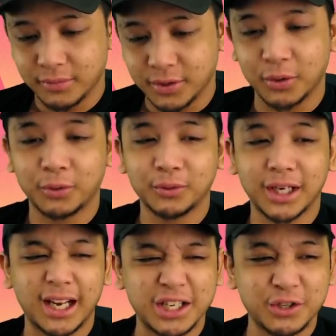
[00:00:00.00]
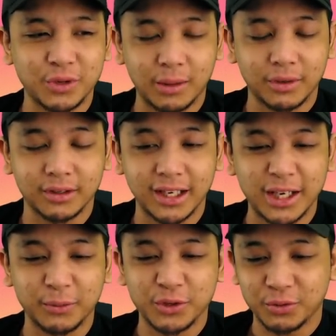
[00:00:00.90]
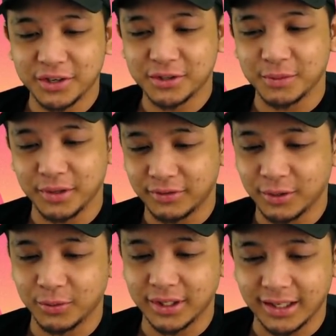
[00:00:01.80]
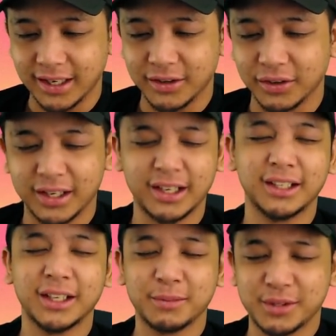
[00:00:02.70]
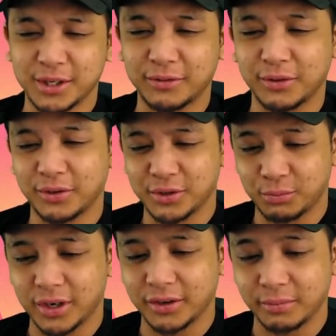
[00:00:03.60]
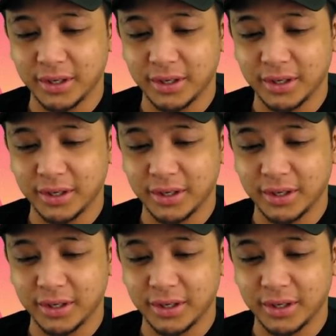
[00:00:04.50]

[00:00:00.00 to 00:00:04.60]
told Hashirama that he would trust him if he would either kill himself or his brother,